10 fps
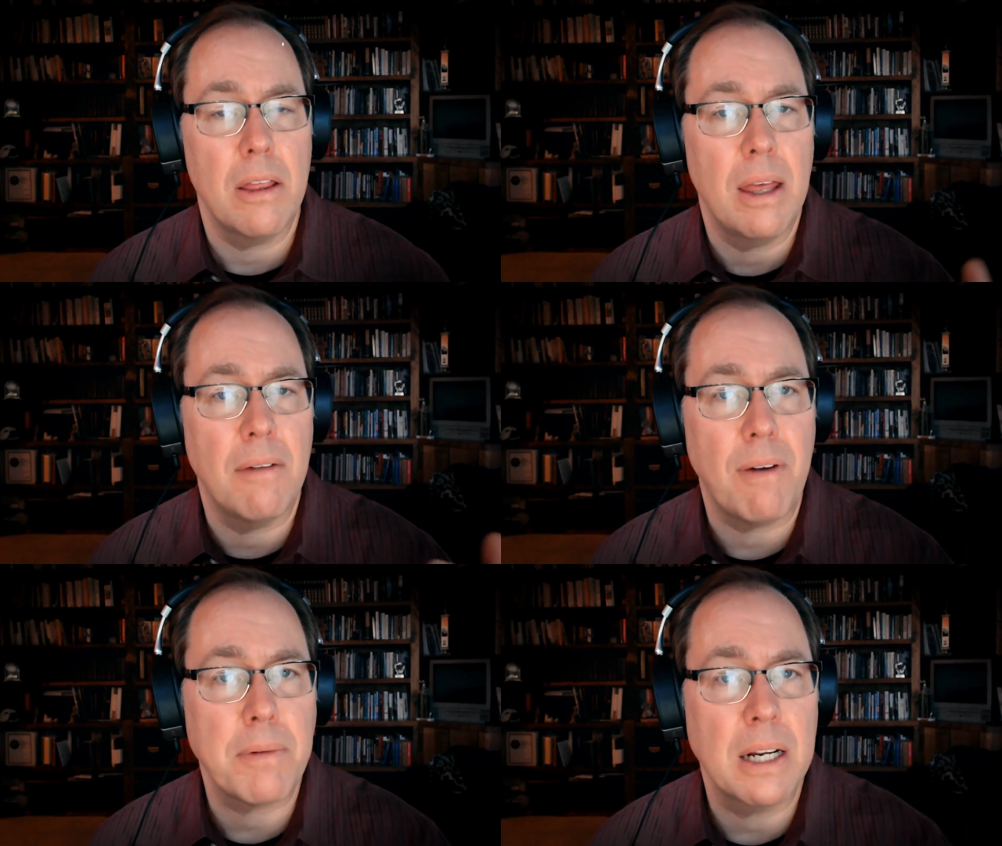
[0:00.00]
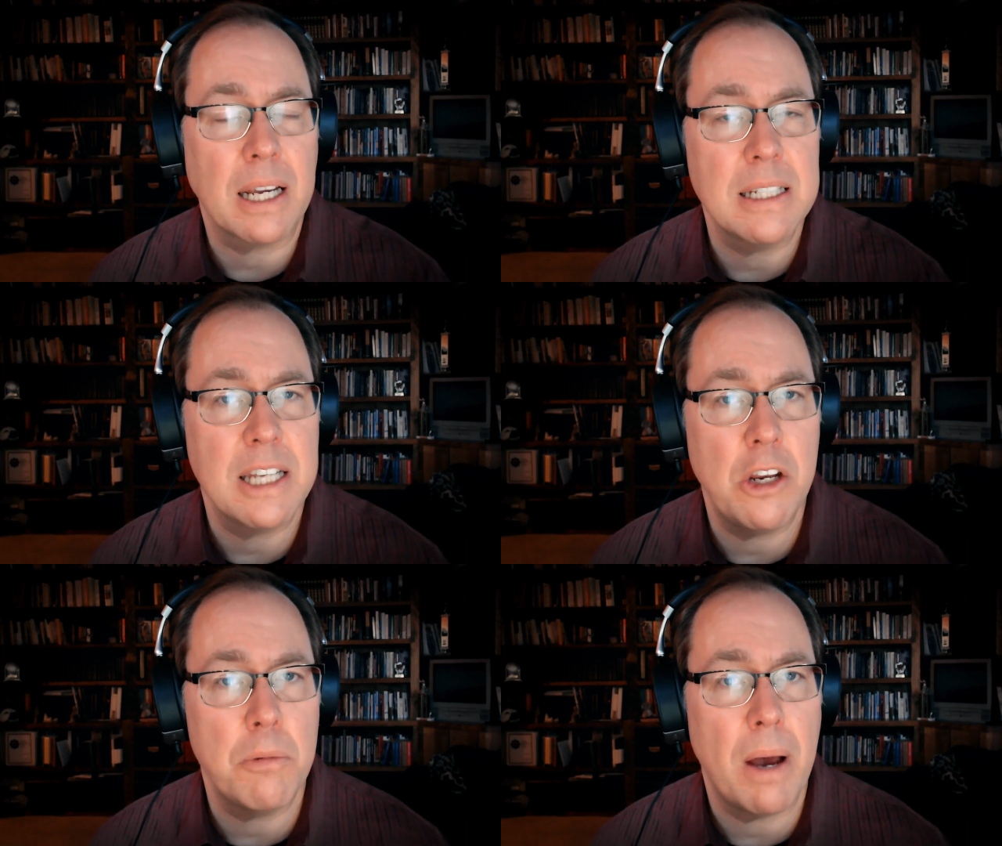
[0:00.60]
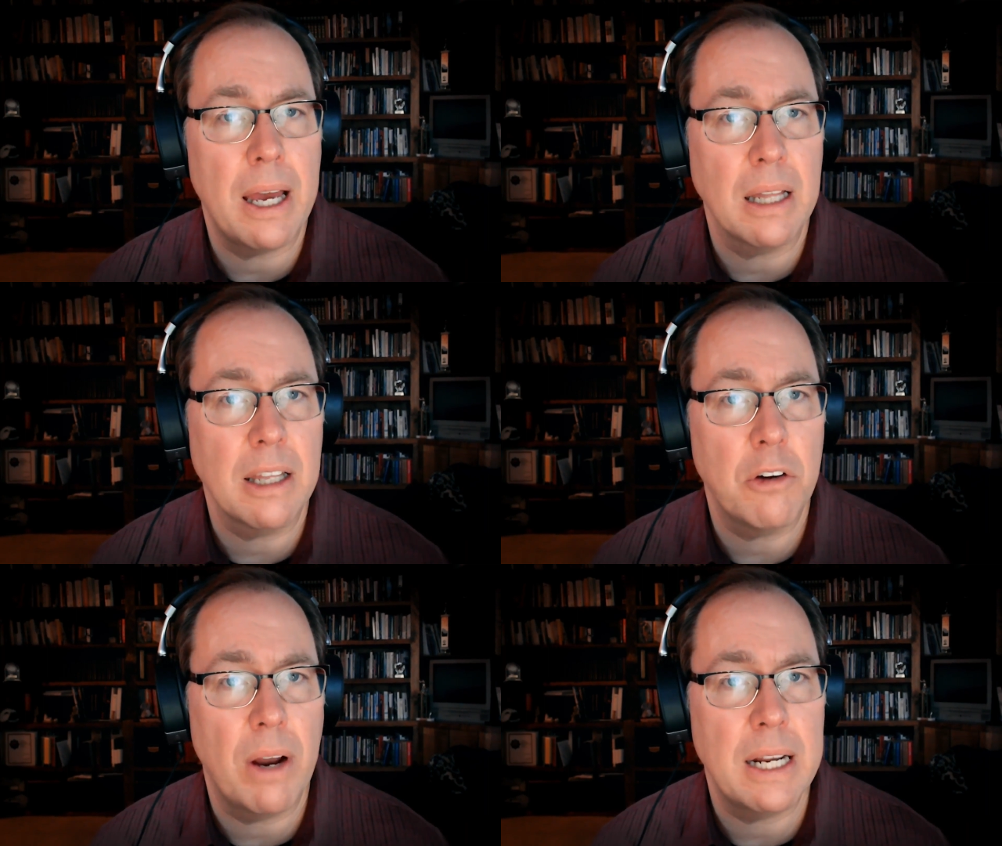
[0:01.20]
if I'm going to continue my
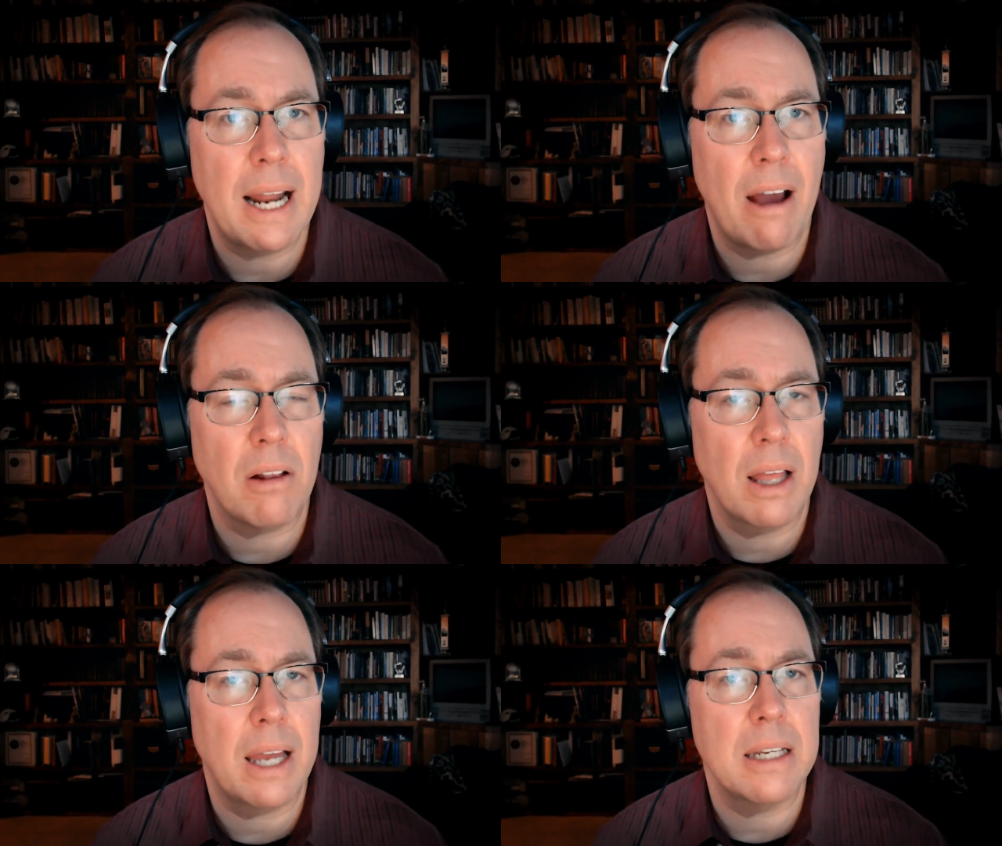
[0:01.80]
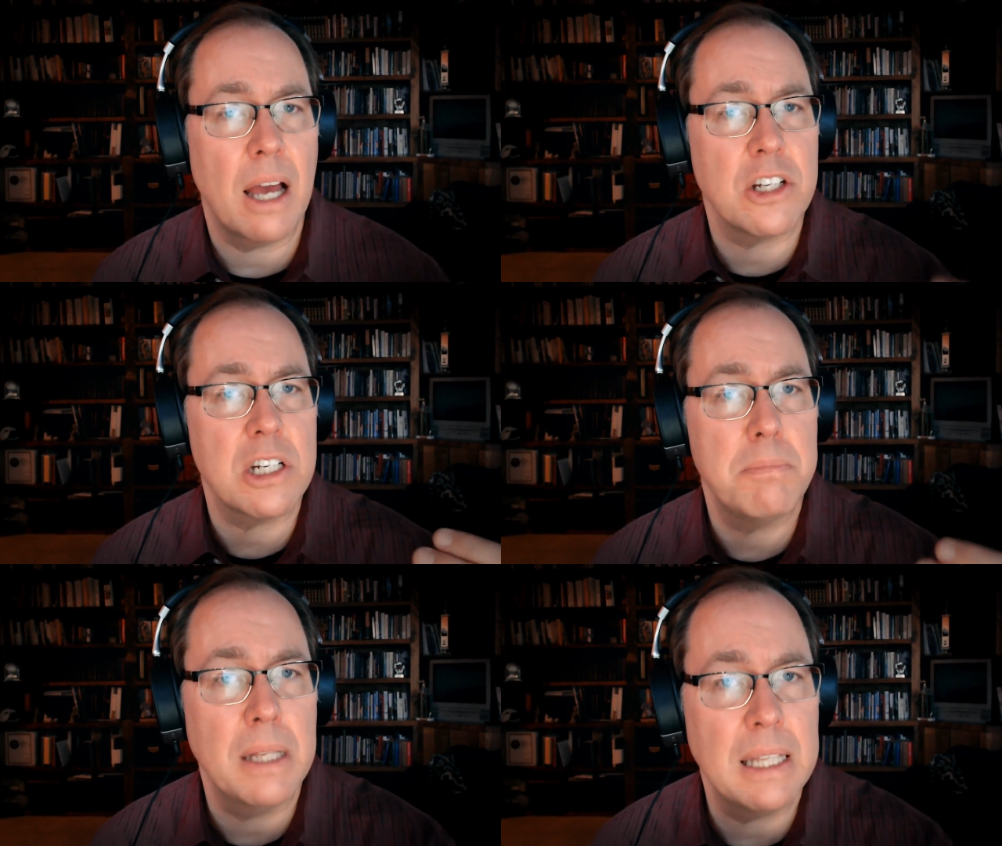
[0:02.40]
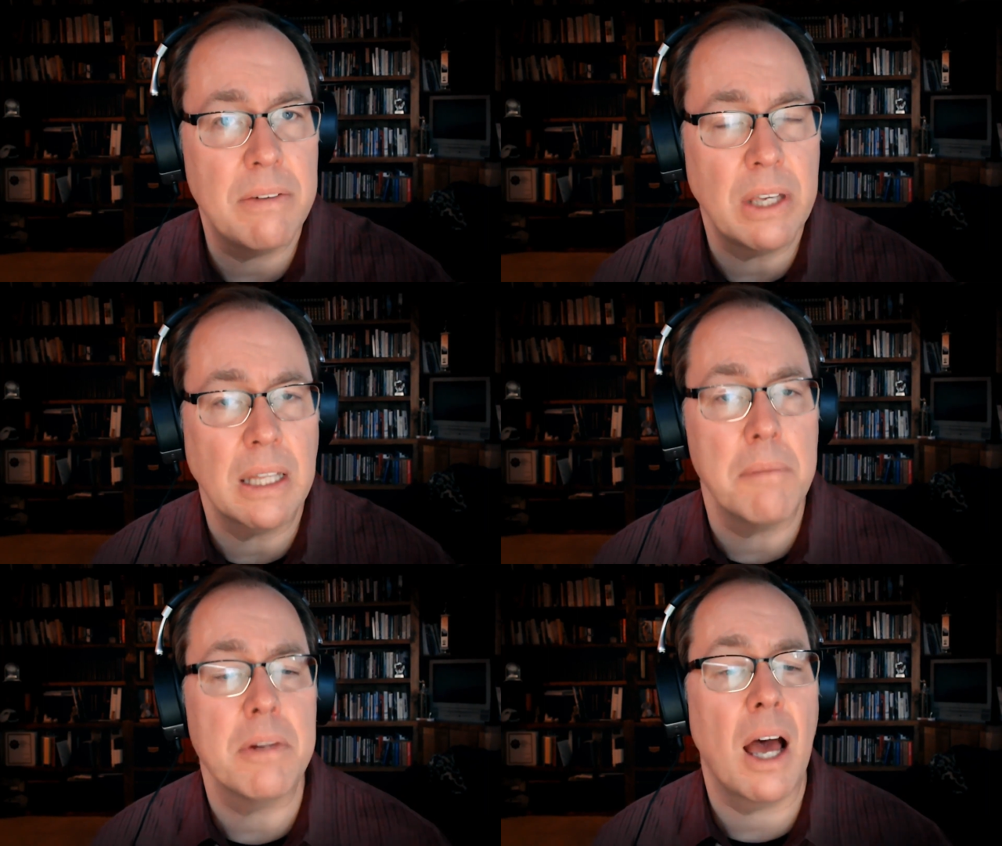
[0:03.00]
alliterated outline, not just believing
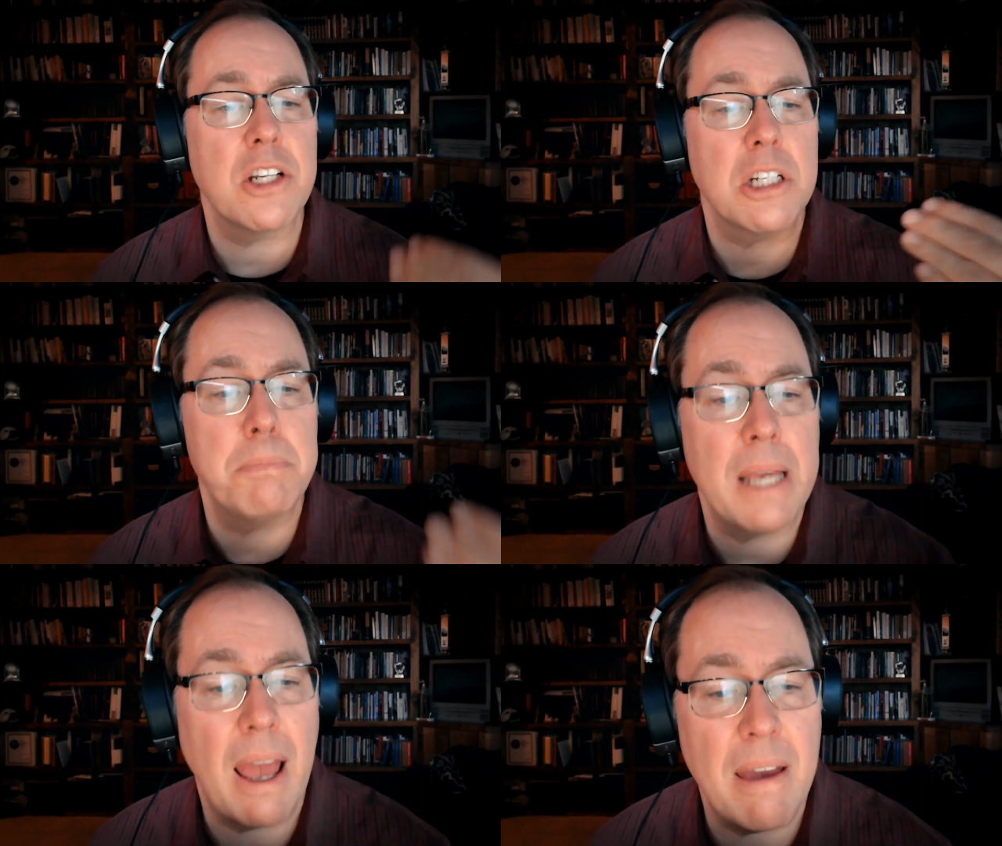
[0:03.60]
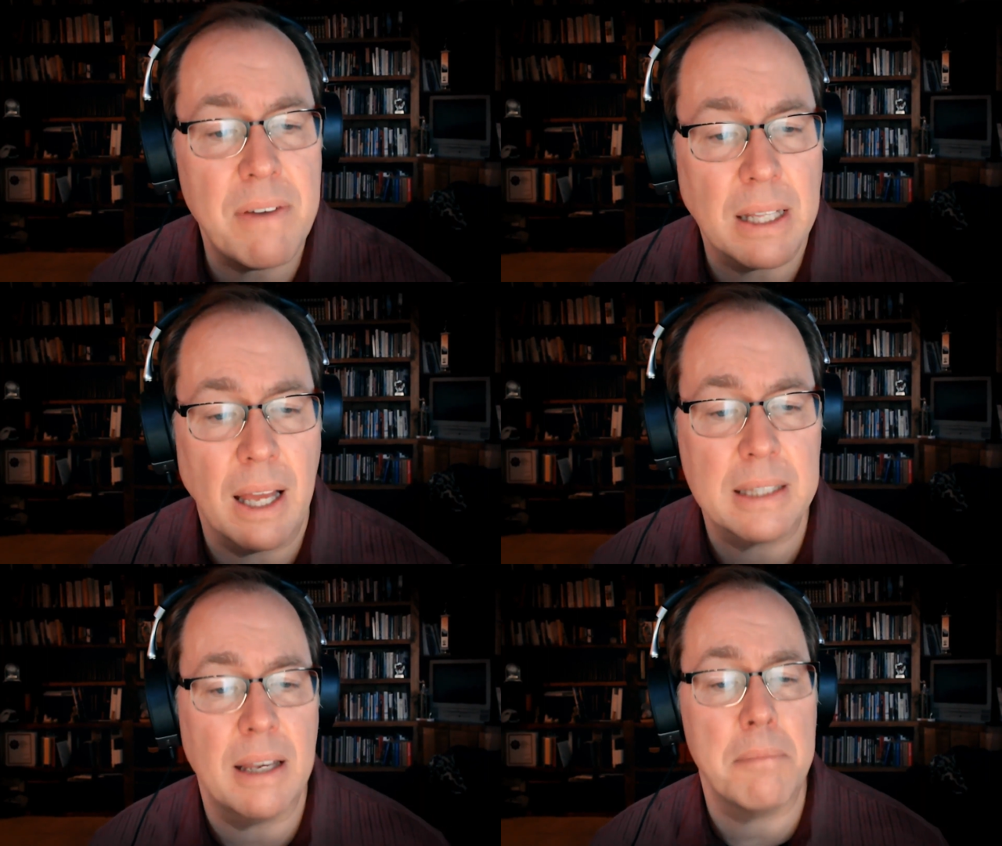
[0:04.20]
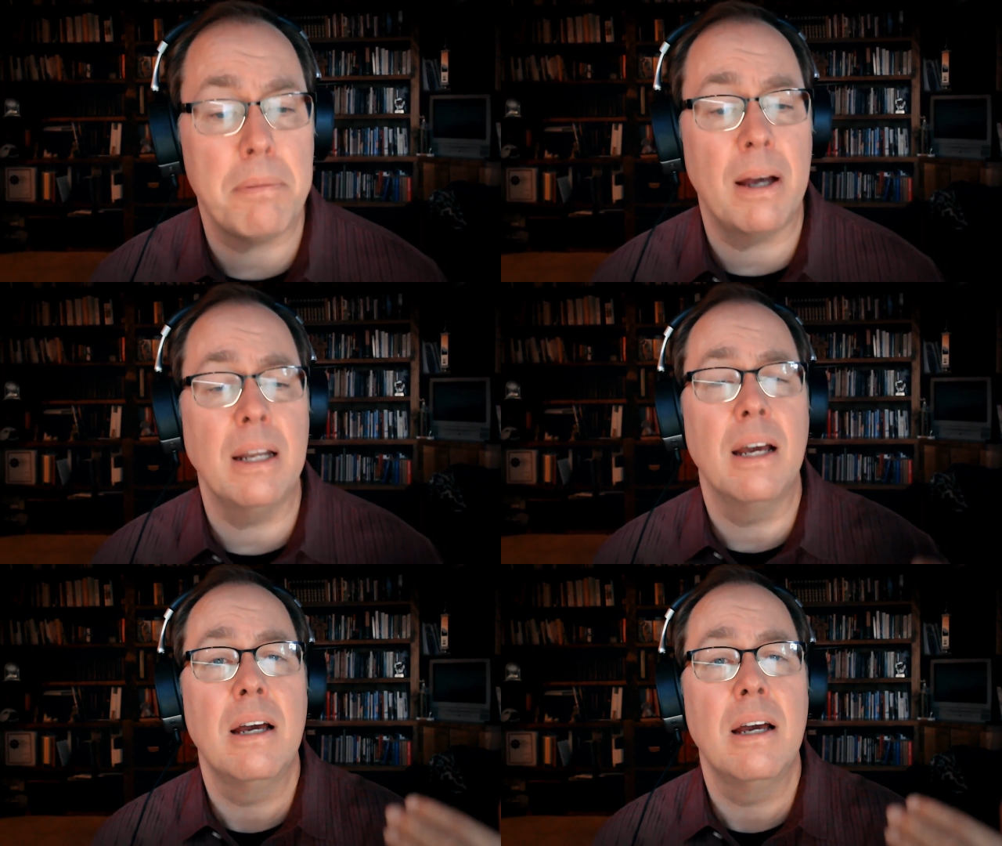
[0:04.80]
them, not just behaving like them, but